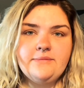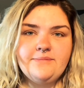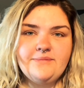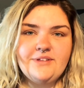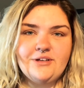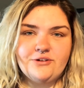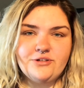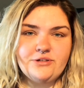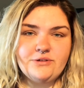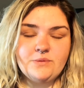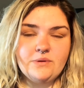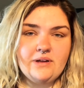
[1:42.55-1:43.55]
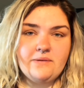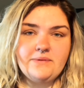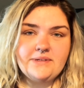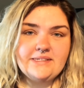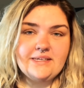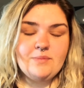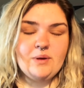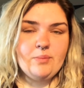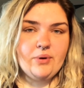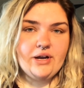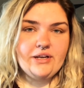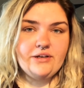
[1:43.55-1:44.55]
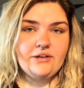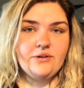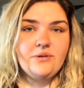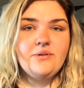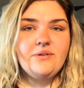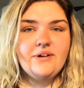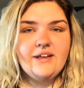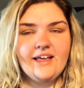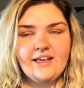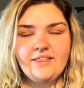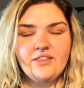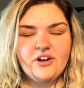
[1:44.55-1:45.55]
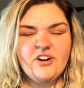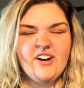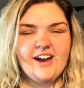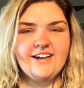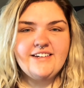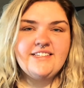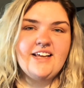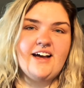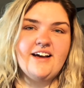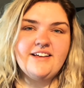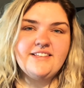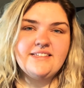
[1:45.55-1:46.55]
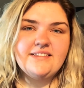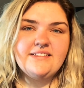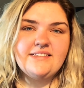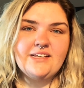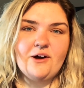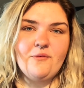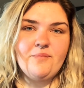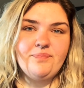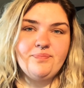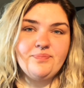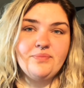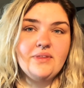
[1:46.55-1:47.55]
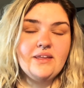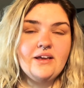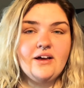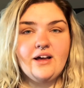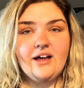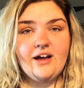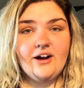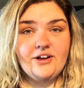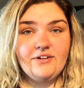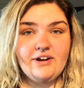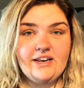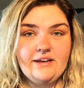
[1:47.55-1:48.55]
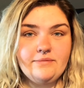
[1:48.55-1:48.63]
Your shoes will obviously be brand new and the correct size. So, are you ready?